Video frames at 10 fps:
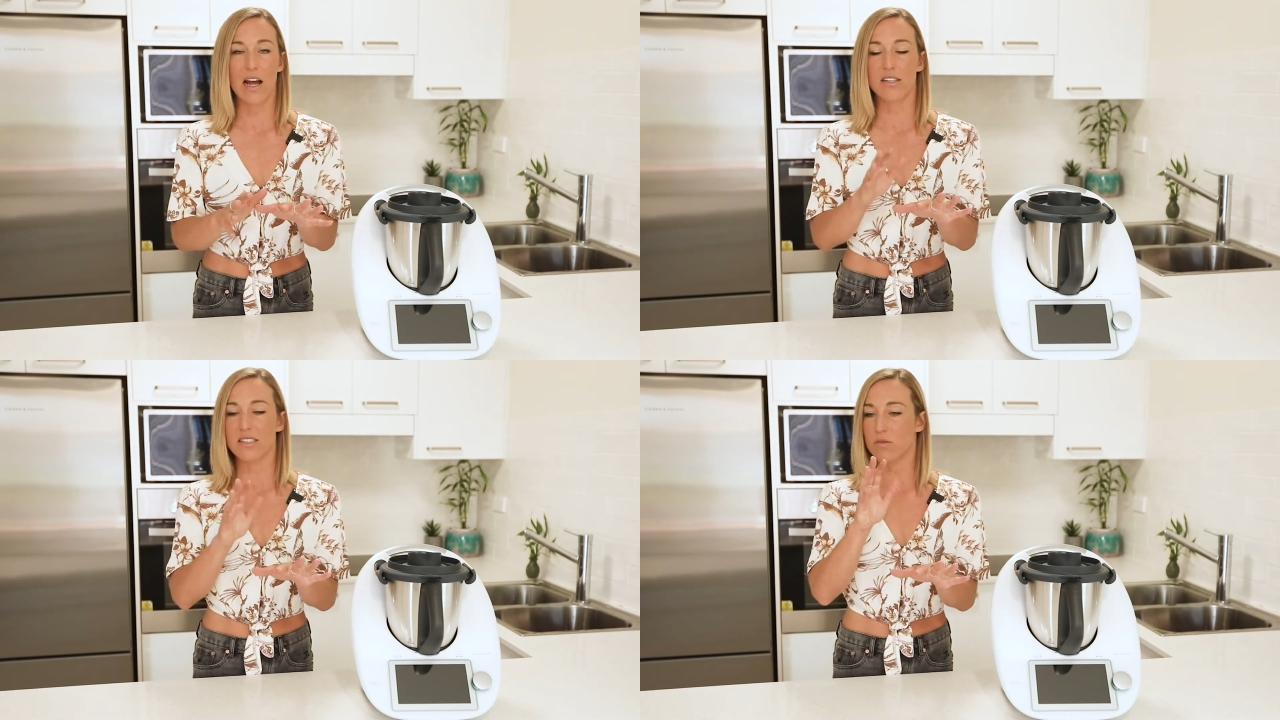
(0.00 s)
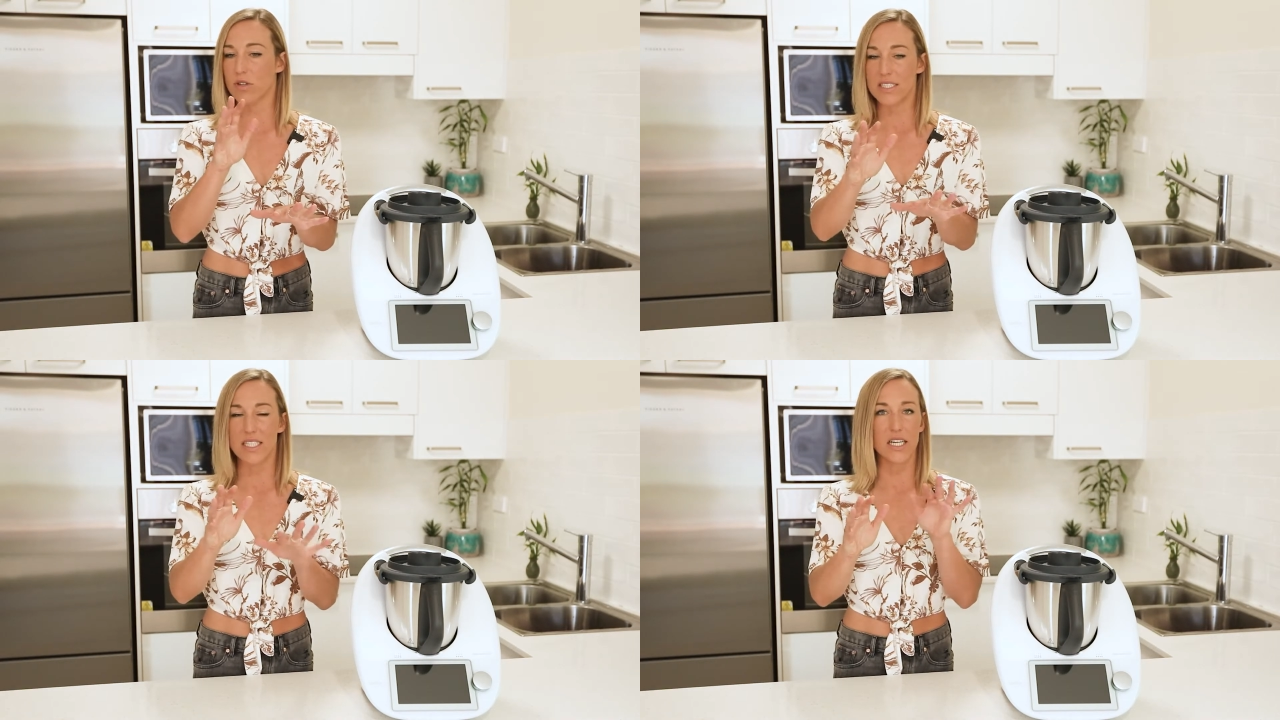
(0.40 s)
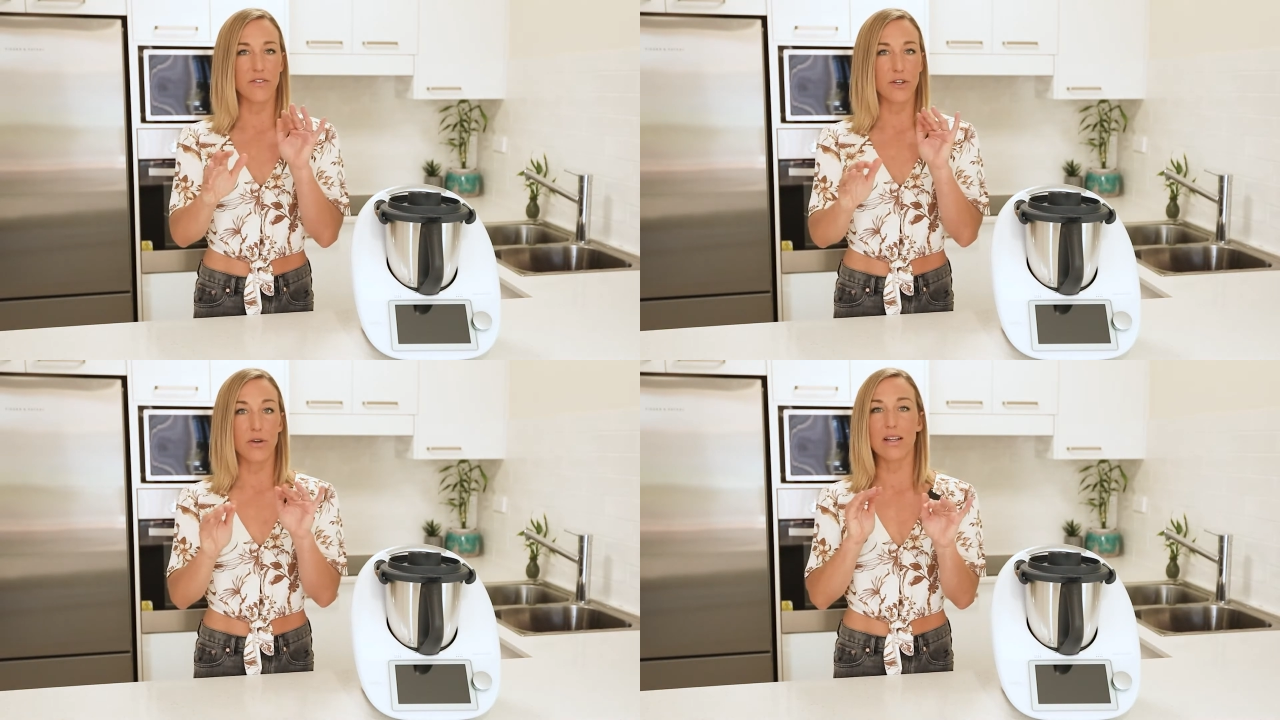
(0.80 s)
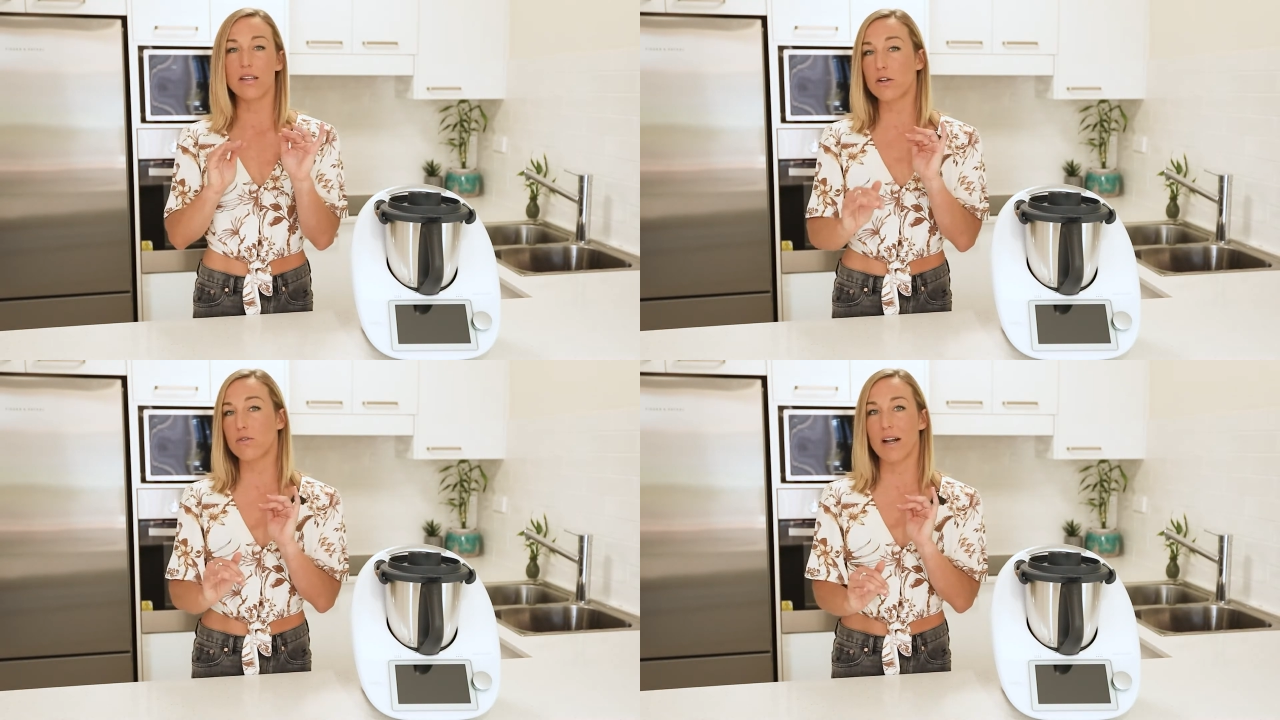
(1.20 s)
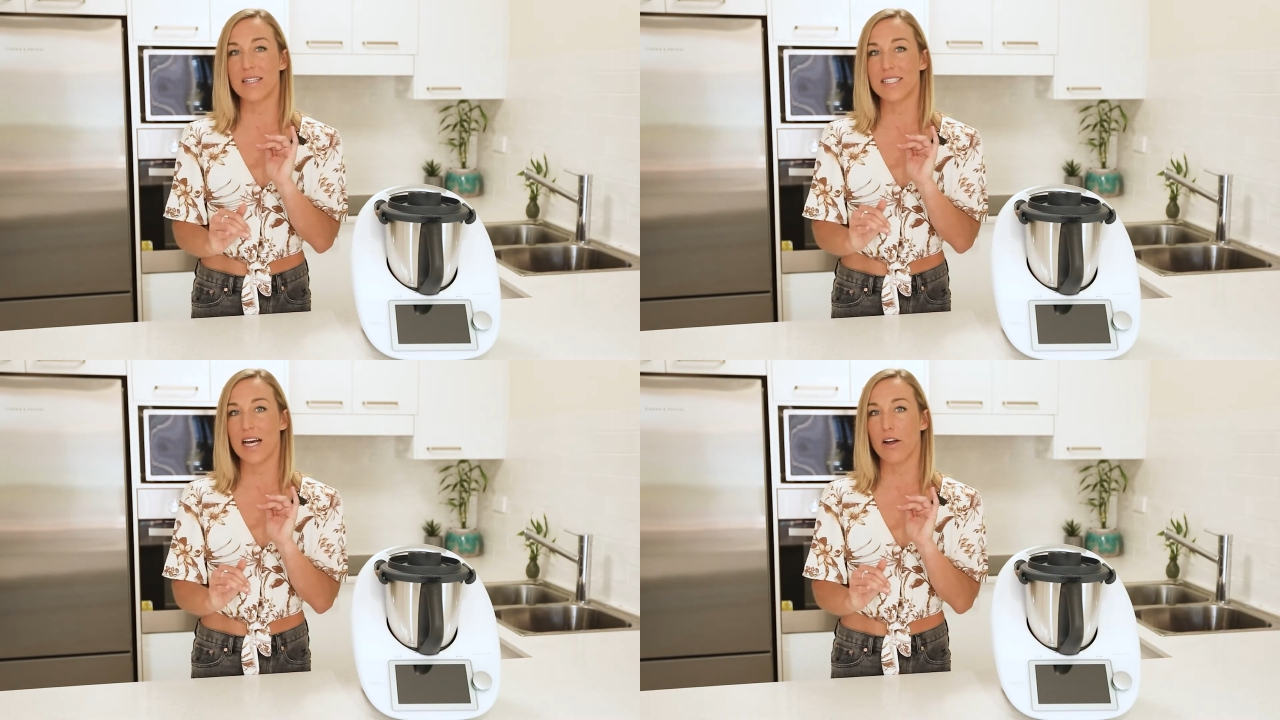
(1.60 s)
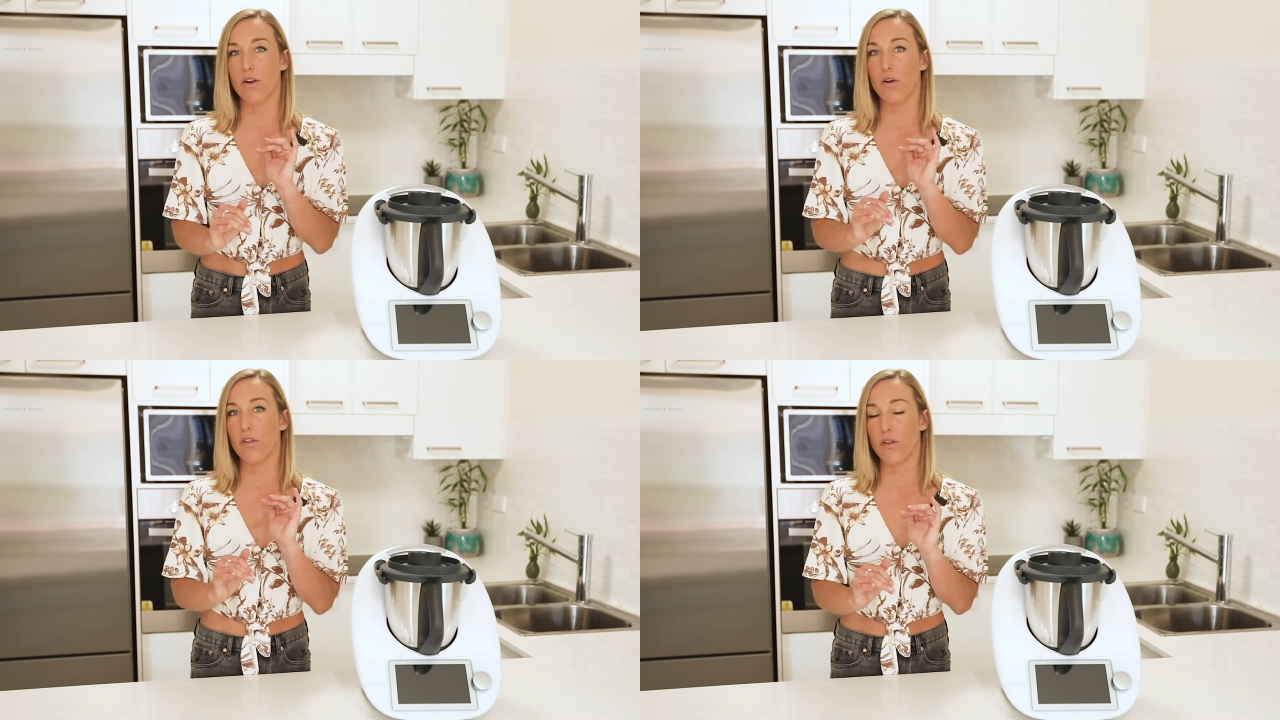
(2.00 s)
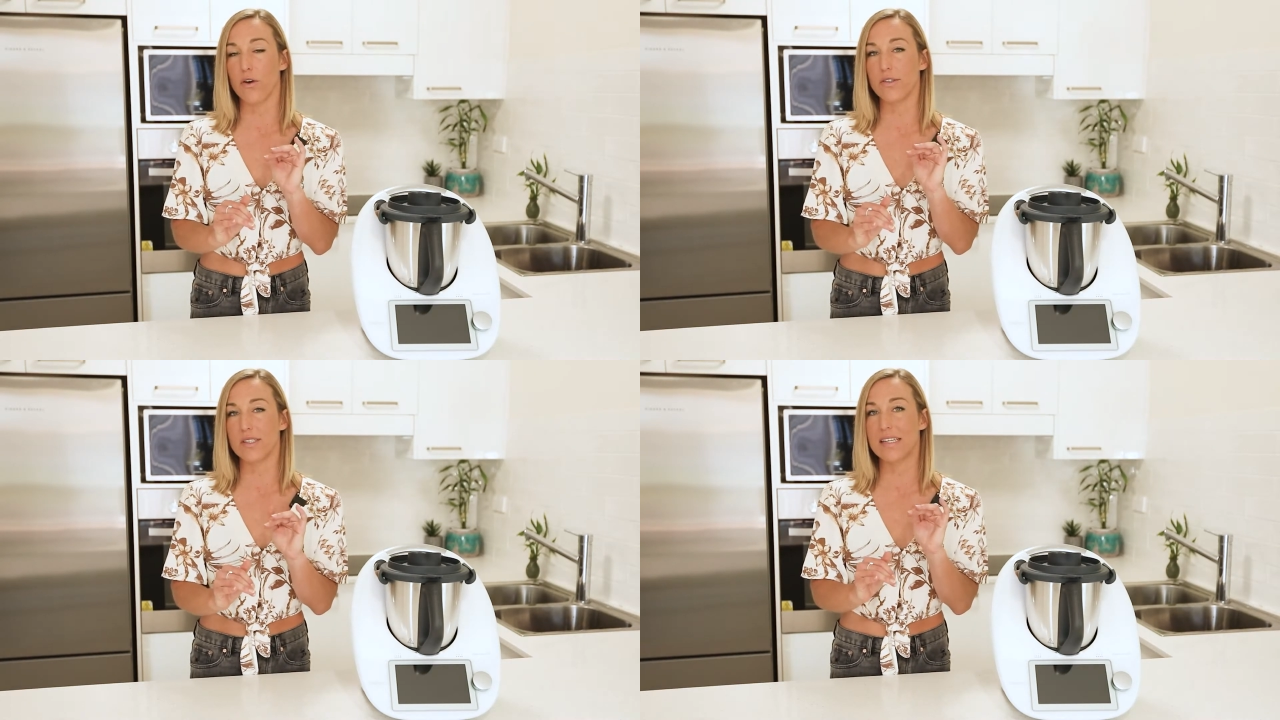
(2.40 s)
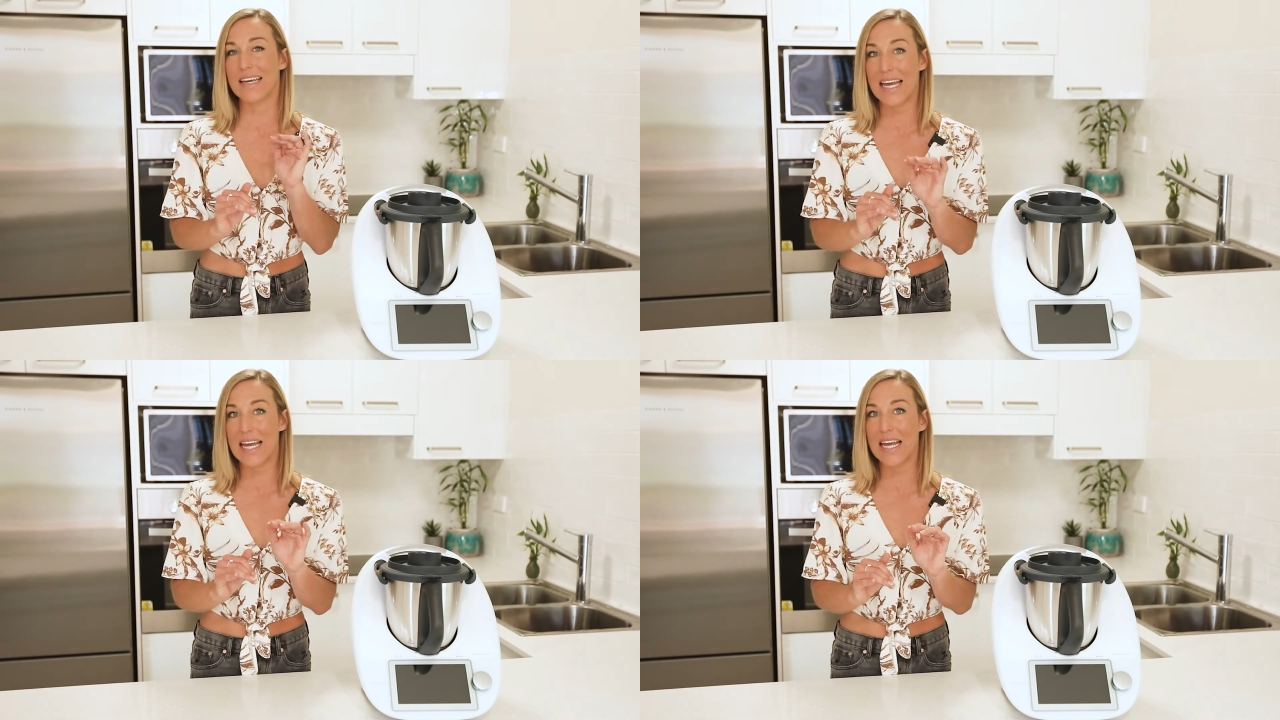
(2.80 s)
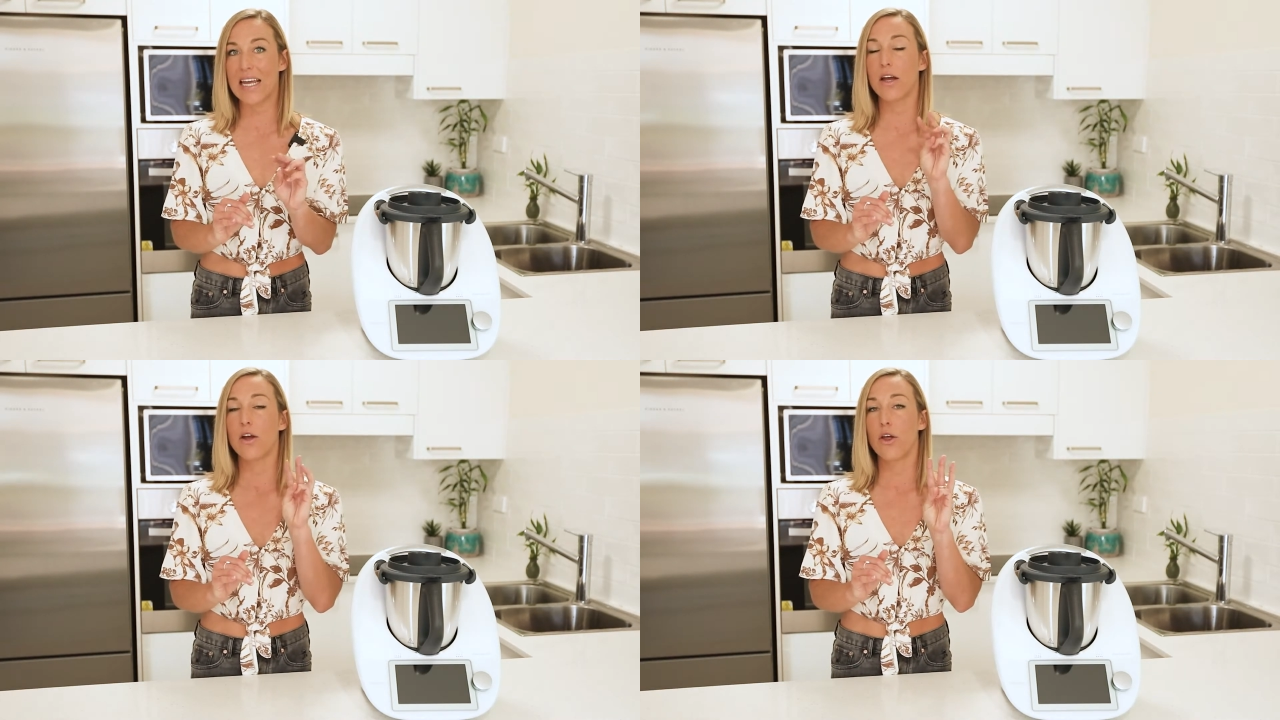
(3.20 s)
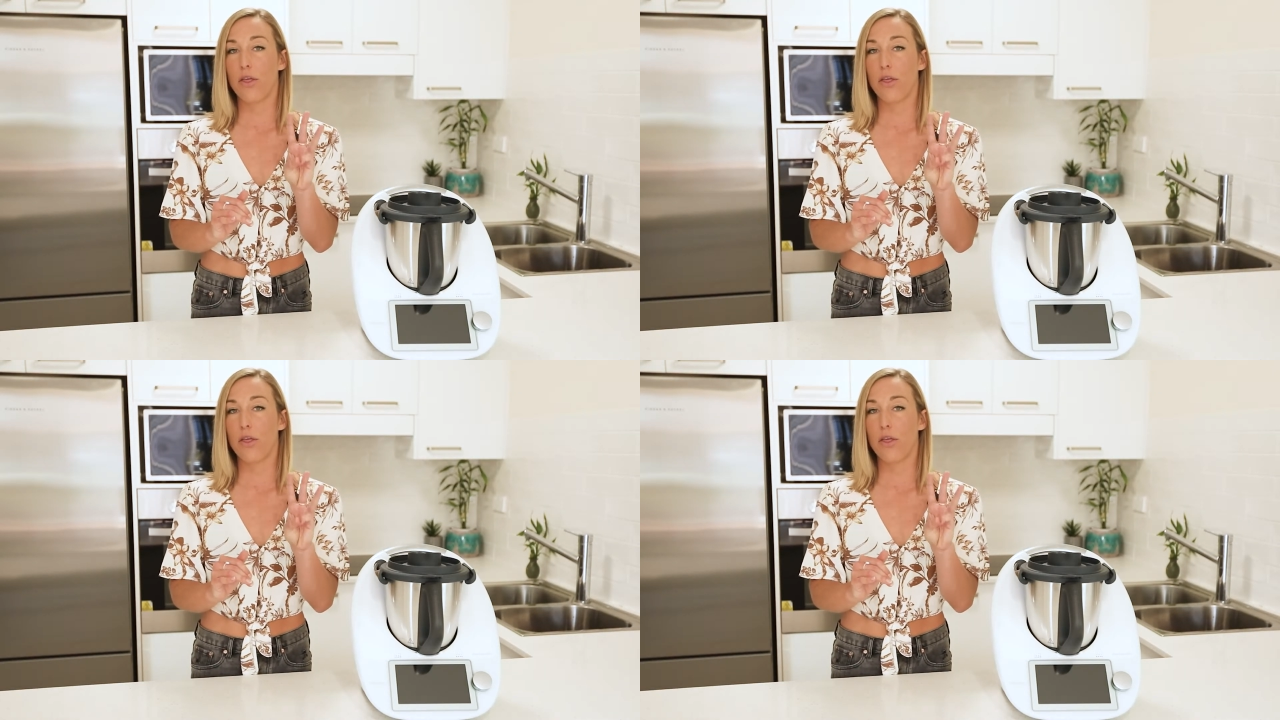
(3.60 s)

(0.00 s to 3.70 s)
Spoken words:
I just wanted to give you a little rundown on those key